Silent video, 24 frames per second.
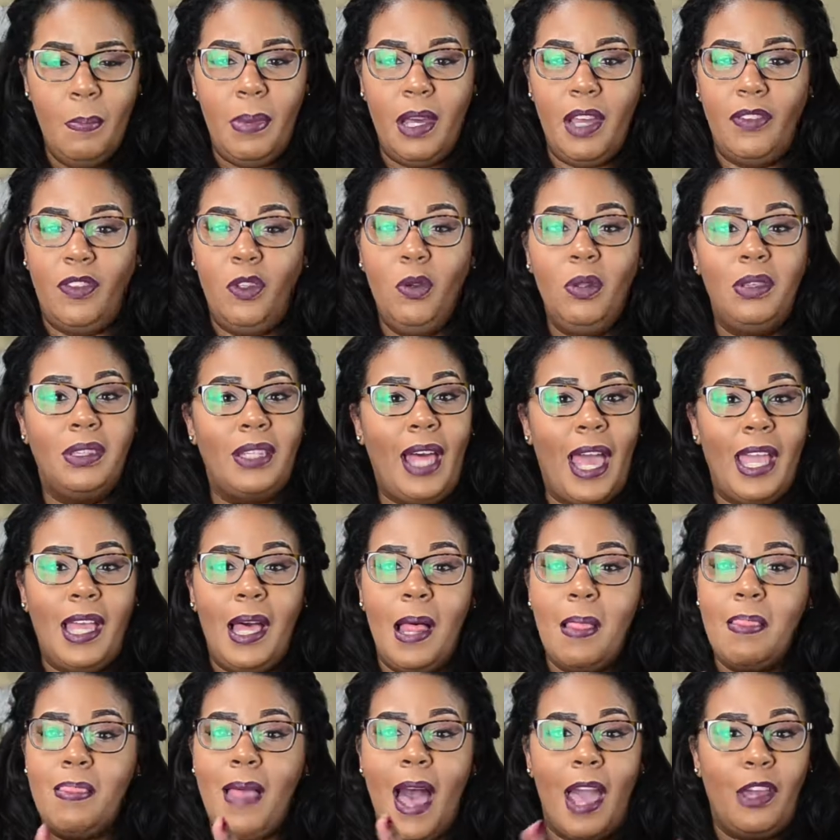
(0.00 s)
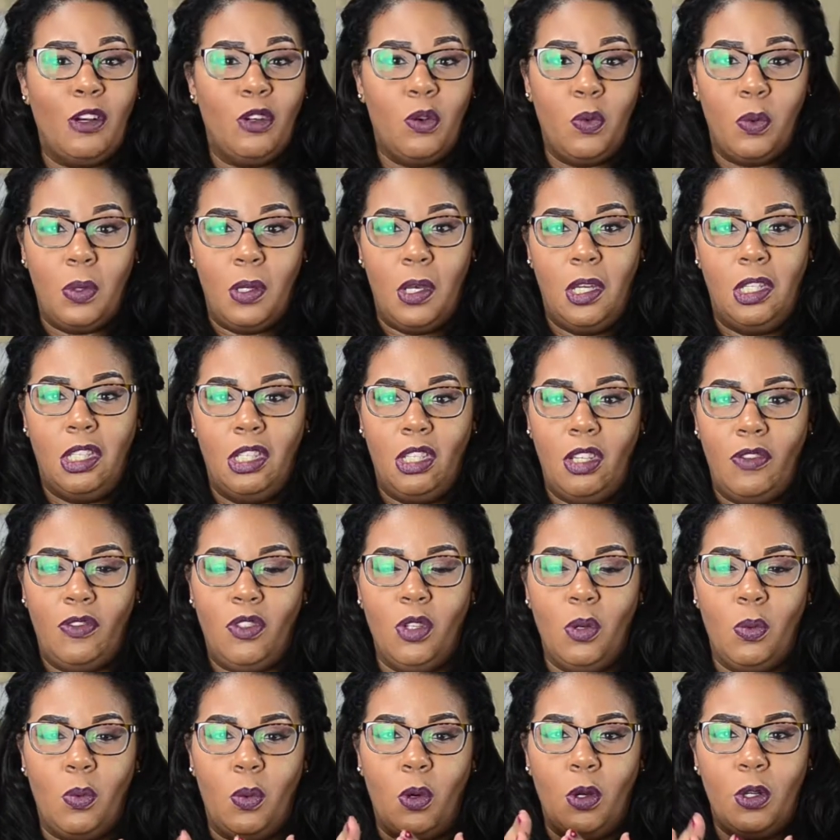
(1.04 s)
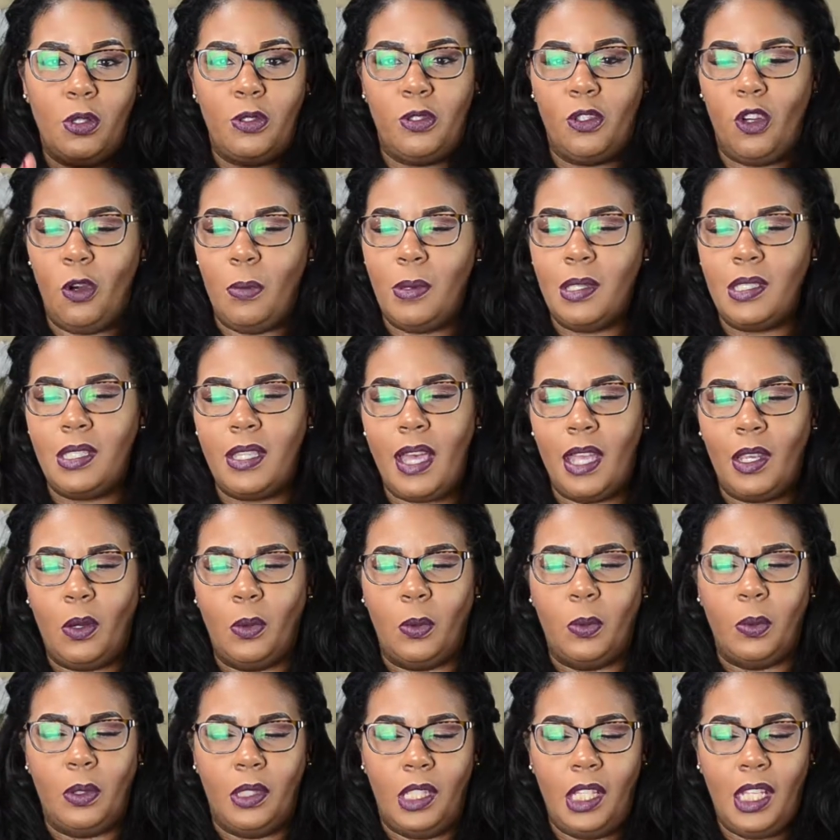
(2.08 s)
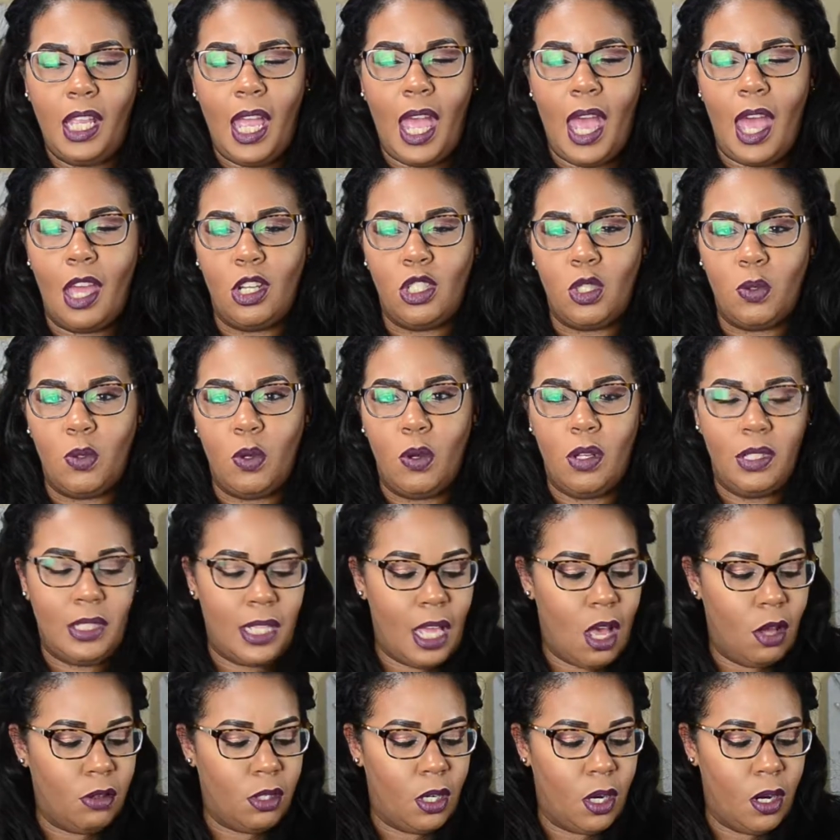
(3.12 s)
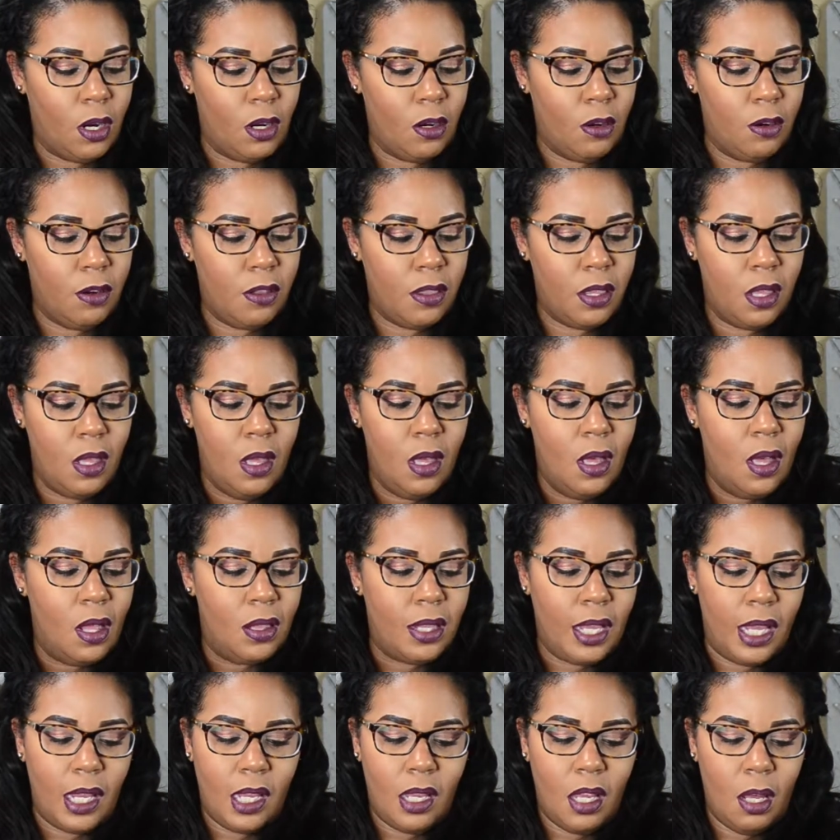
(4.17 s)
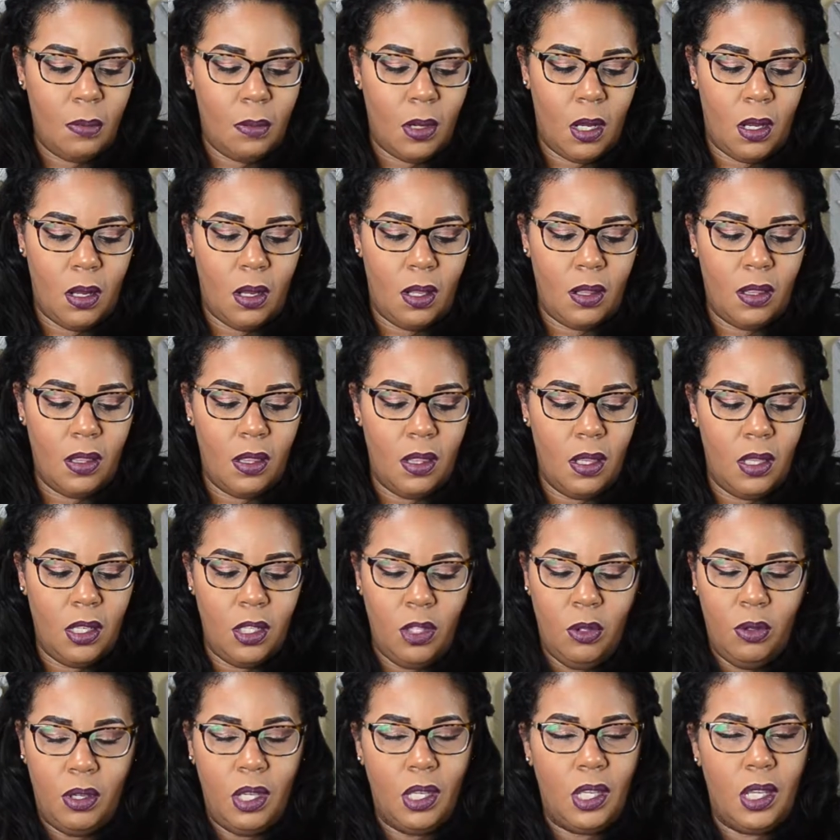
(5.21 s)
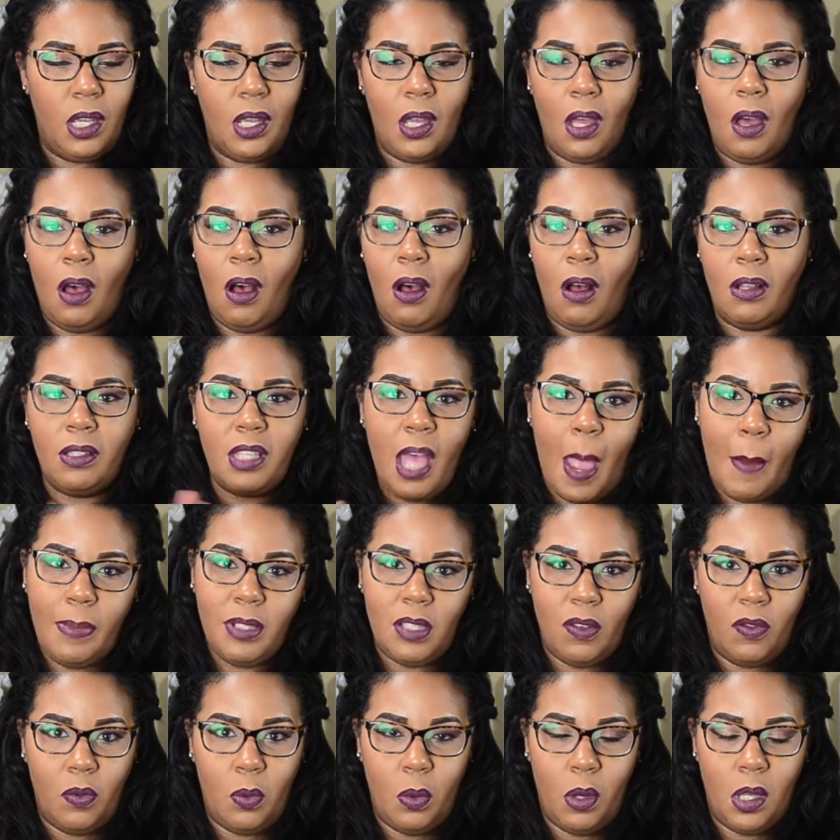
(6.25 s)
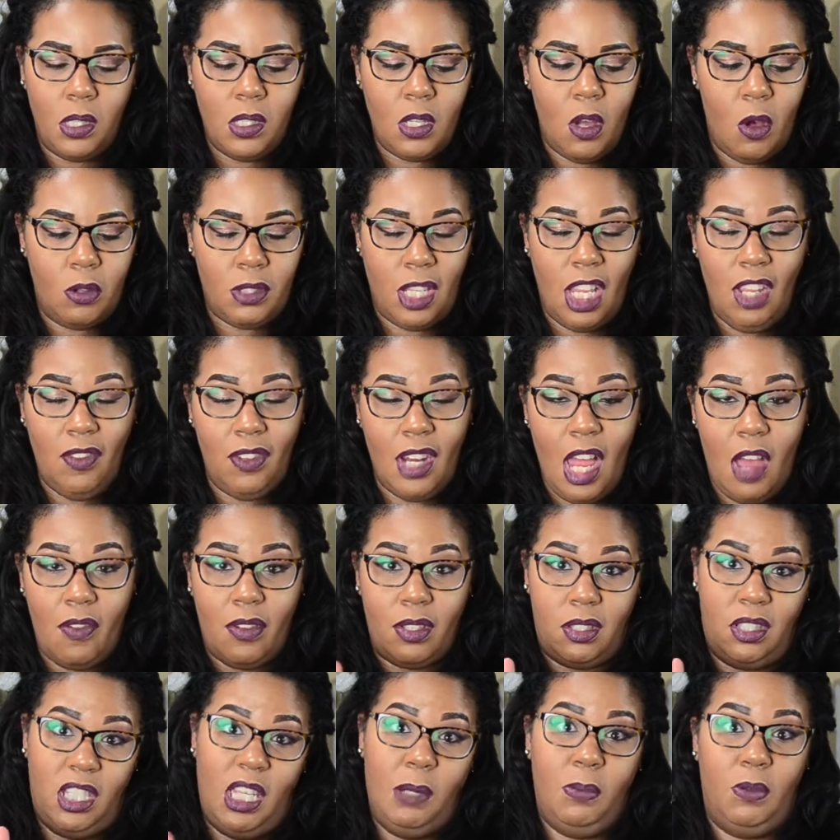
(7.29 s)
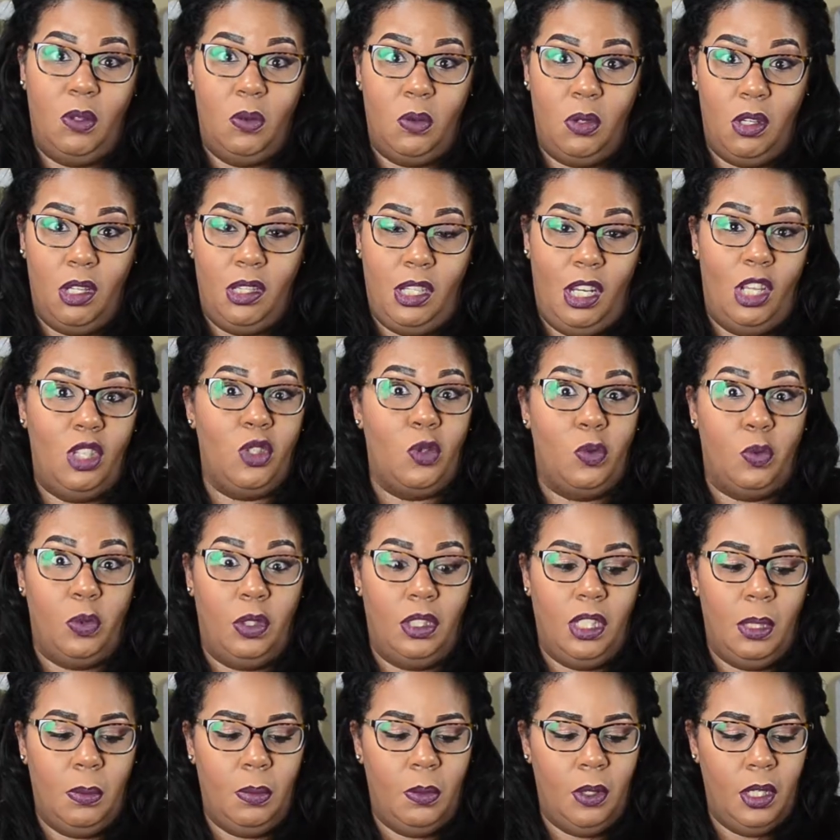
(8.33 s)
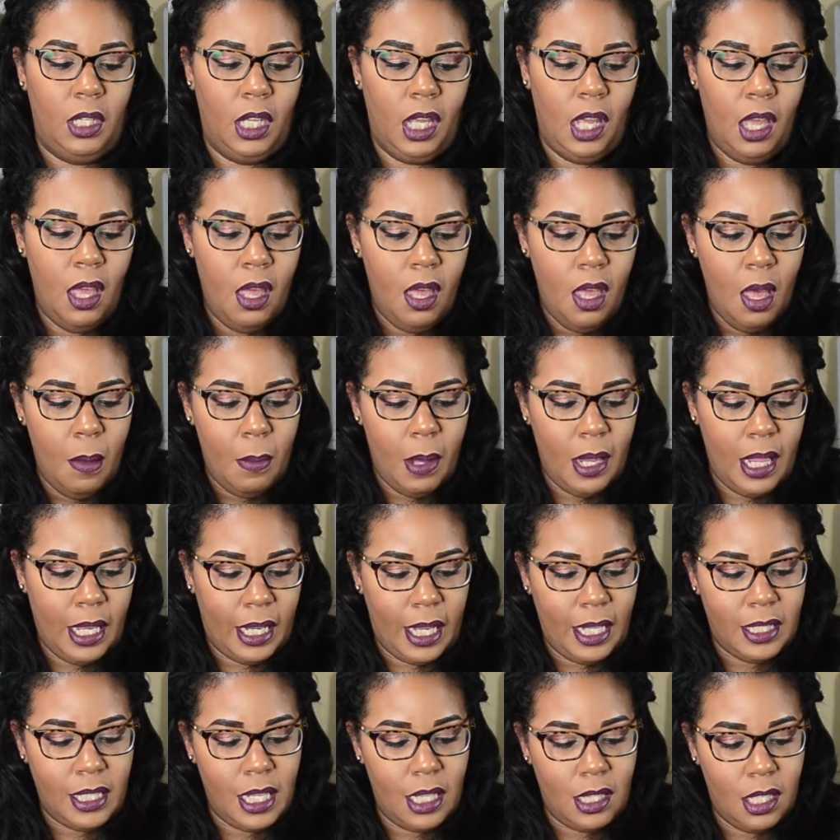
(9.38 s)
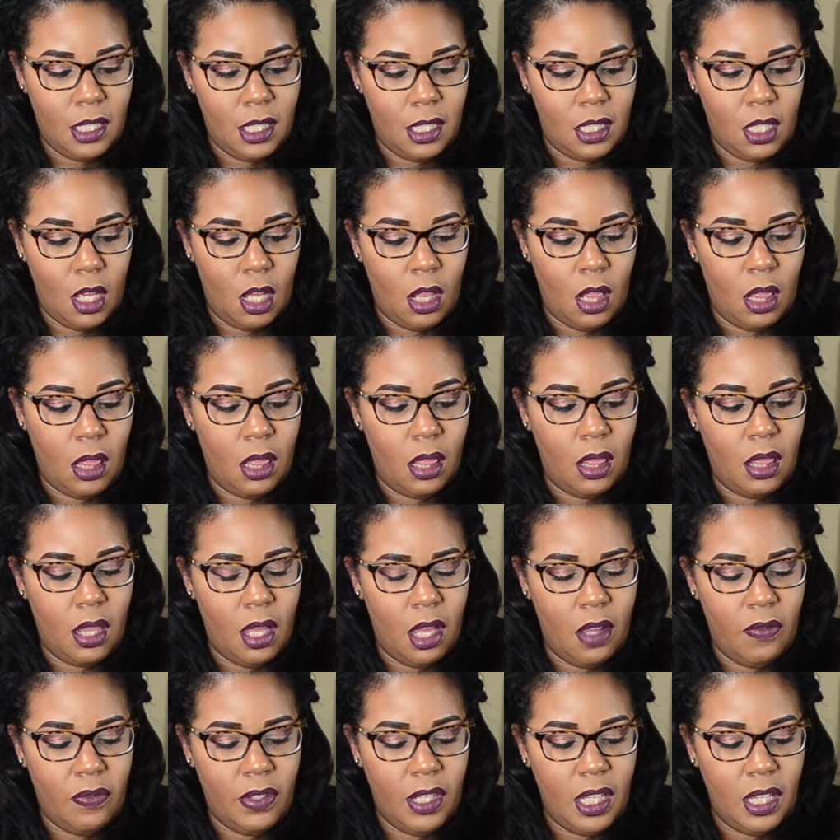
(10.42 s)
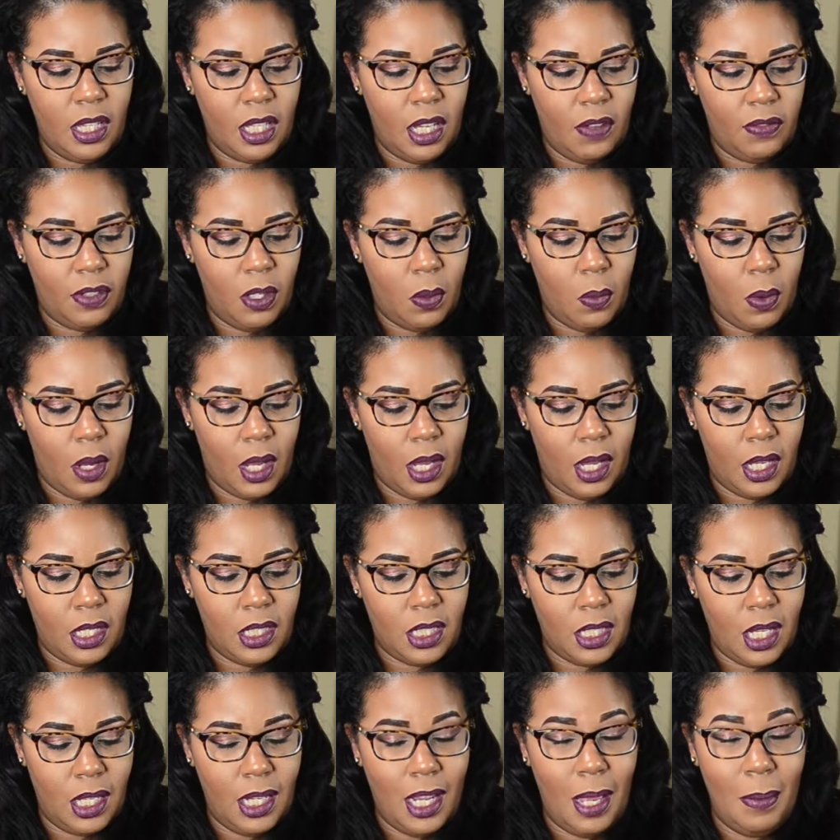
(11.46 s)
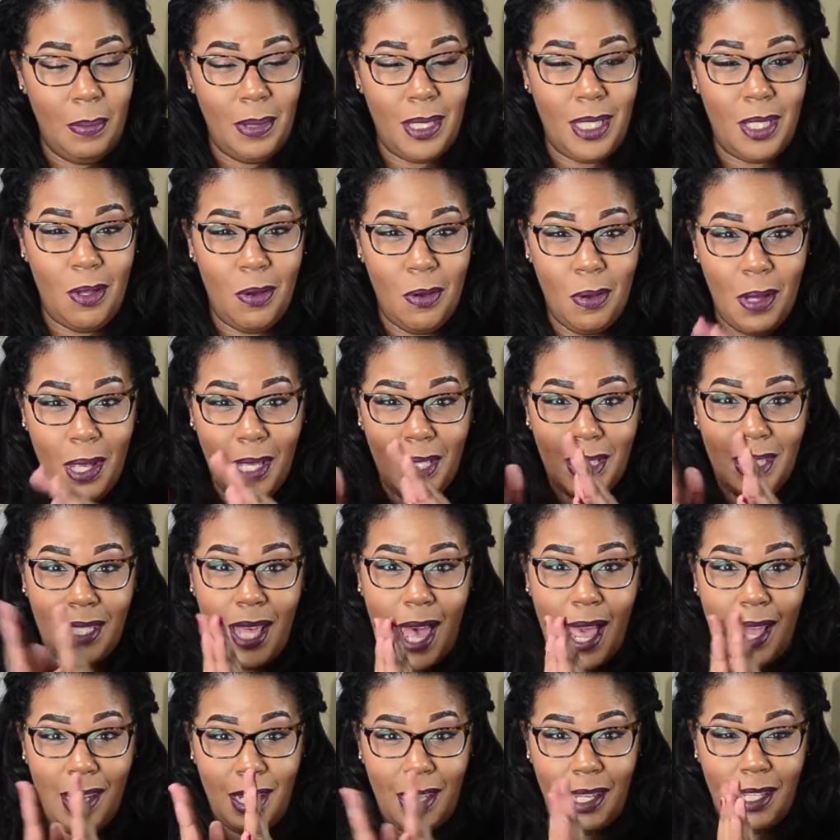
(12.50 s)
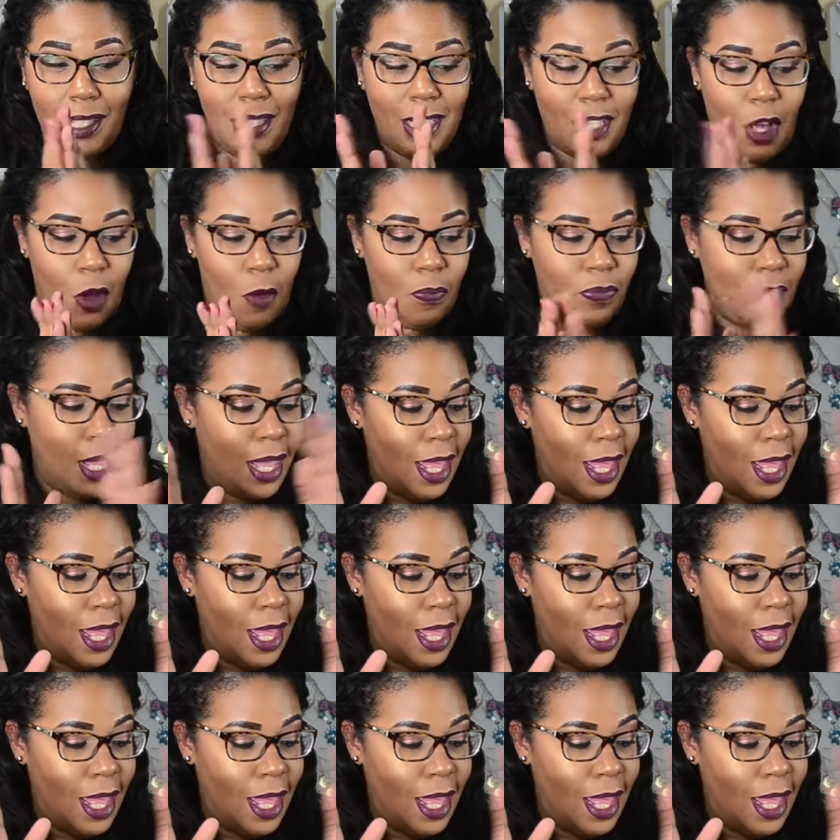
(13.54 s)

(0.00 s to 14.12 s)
But if you like a lighter wood and if your wardrobe is like really casual and down to earth, like, come on, you can get all types of wood tones. They even have a zebra wood that is really pretty. But like I said, this is a lovely, lovely watch, and I'm so excited. So